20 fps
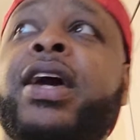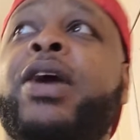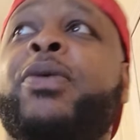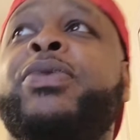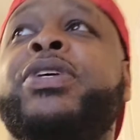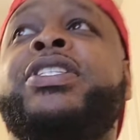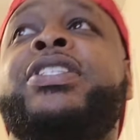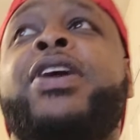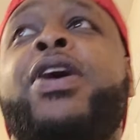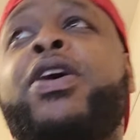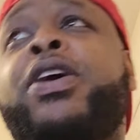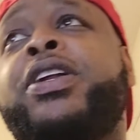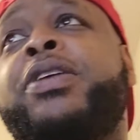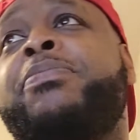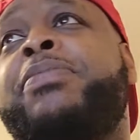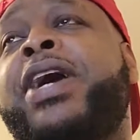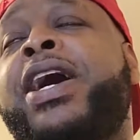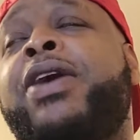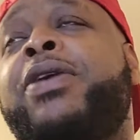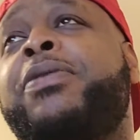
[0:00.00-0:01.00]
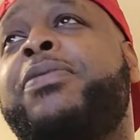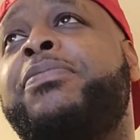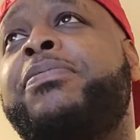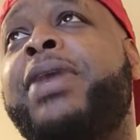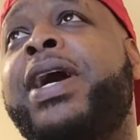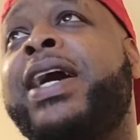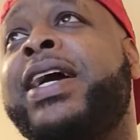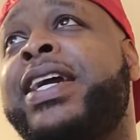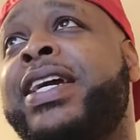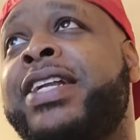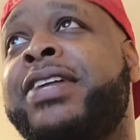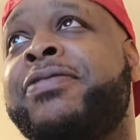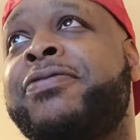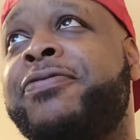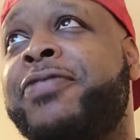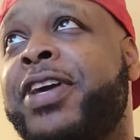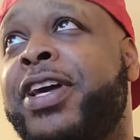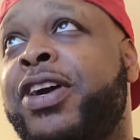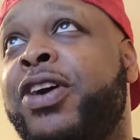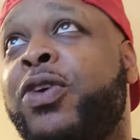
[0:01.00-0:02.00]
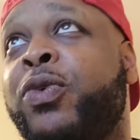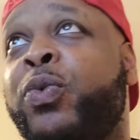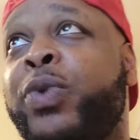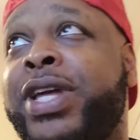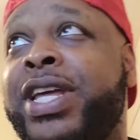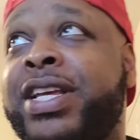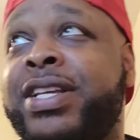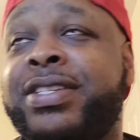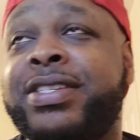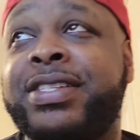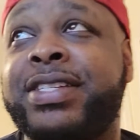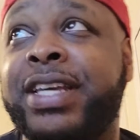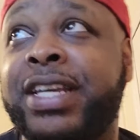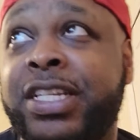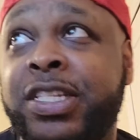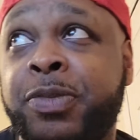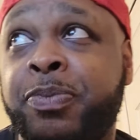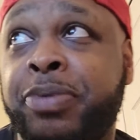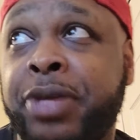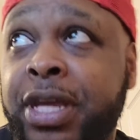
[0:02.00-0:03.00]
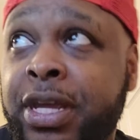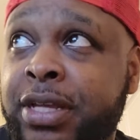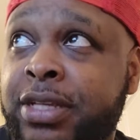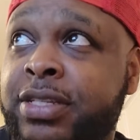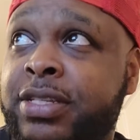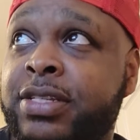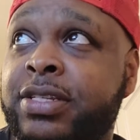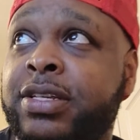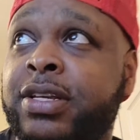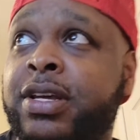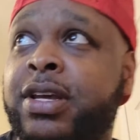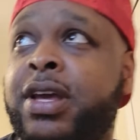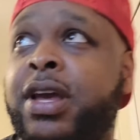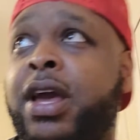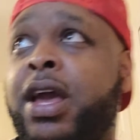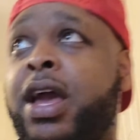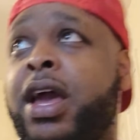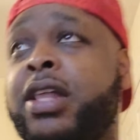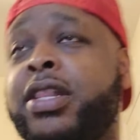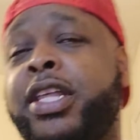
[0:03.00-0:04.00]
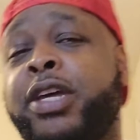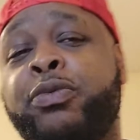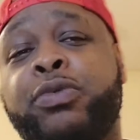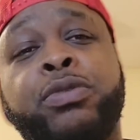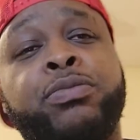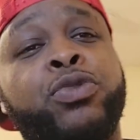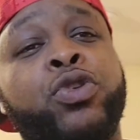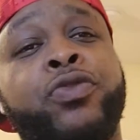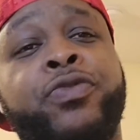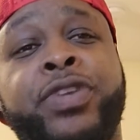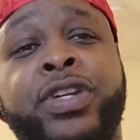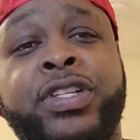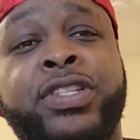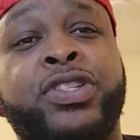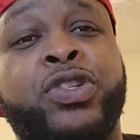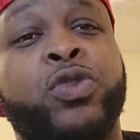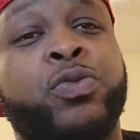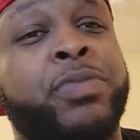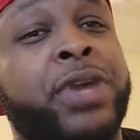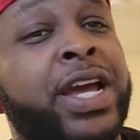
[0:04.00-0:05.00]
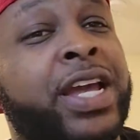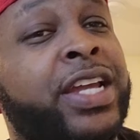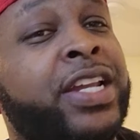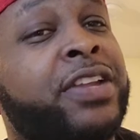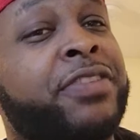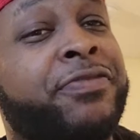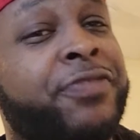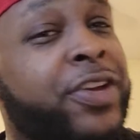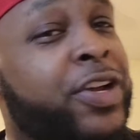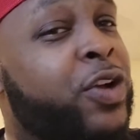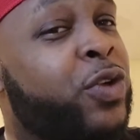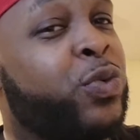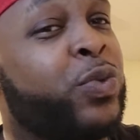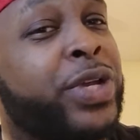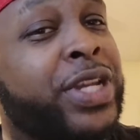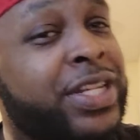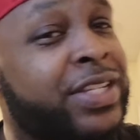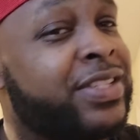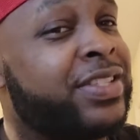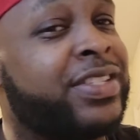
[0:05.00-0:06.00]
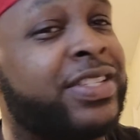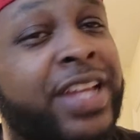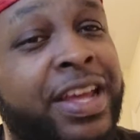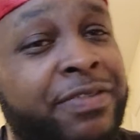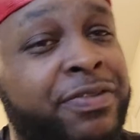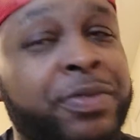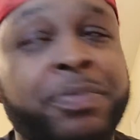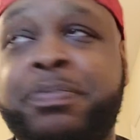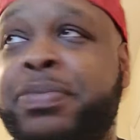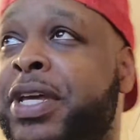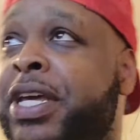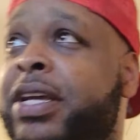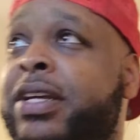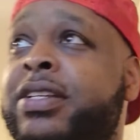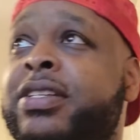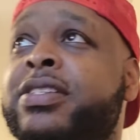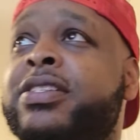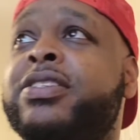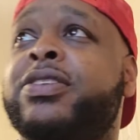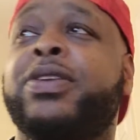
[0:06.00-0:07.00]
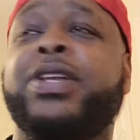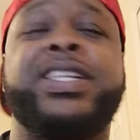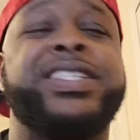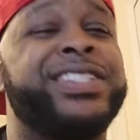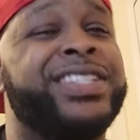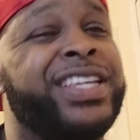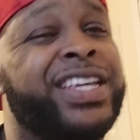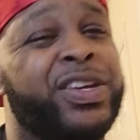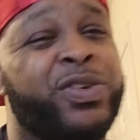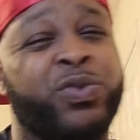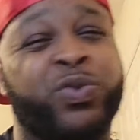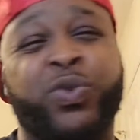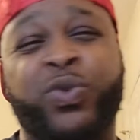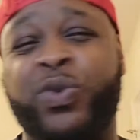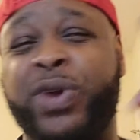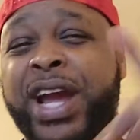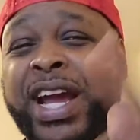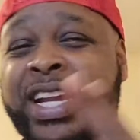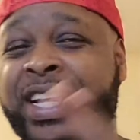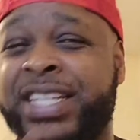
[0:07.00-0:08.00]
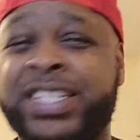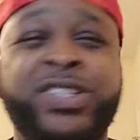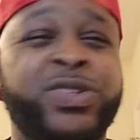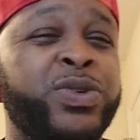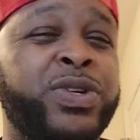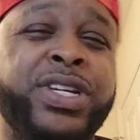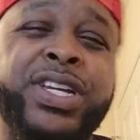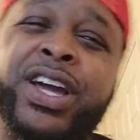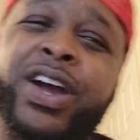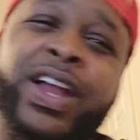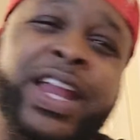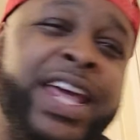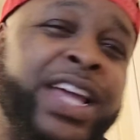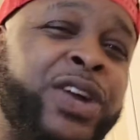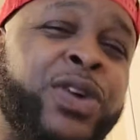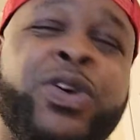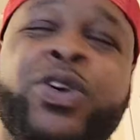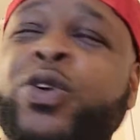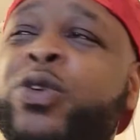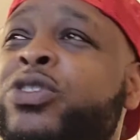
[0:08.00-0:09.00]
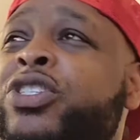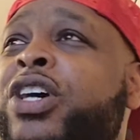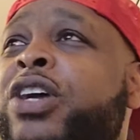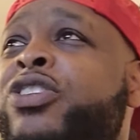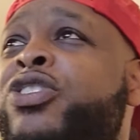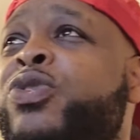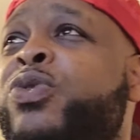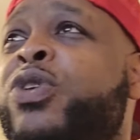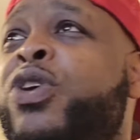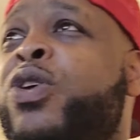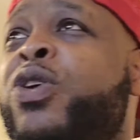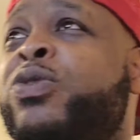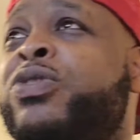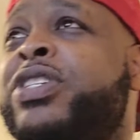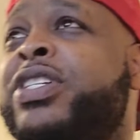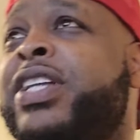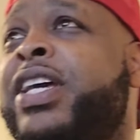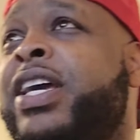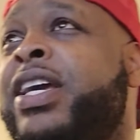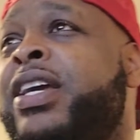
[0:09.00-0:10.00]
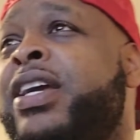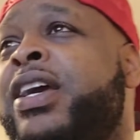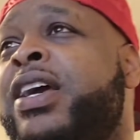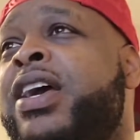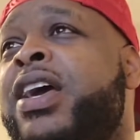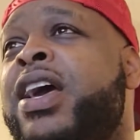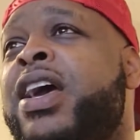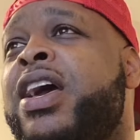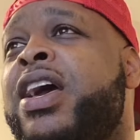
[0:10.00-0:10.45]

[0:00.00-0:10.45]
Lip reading: and we're talking about my NFL Week 6 picks, and then we're moving into my NFL Week 7 picks. So let's get right into it, y'all. I ain't gonna hold y'all too long today.